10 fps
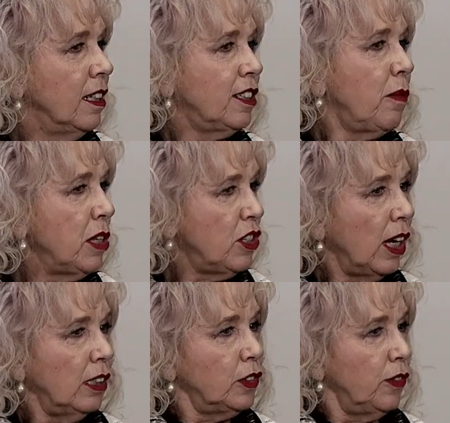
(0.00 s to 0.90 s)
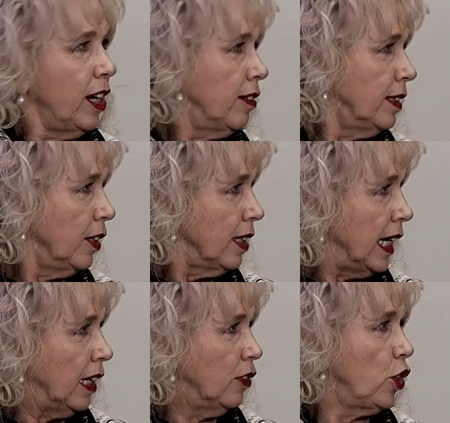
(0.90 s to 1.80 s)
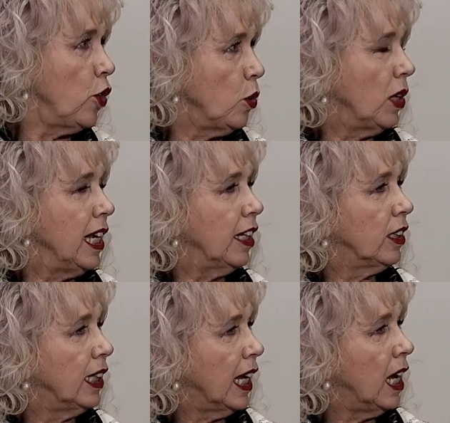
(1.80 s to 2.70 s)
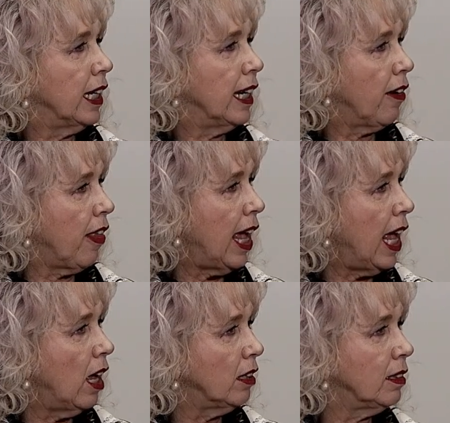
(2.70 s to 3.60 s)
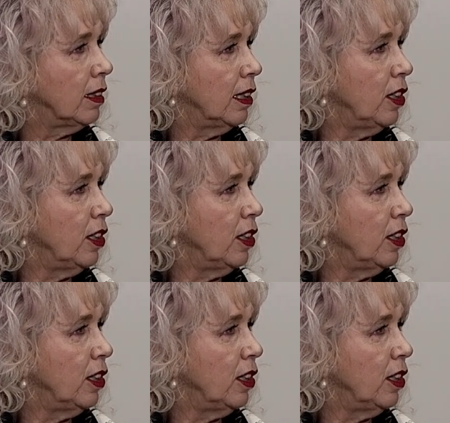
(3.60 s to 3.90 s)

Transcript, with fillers: So some of the challenges for carers, are you saying, social connection, they can't get out of the house.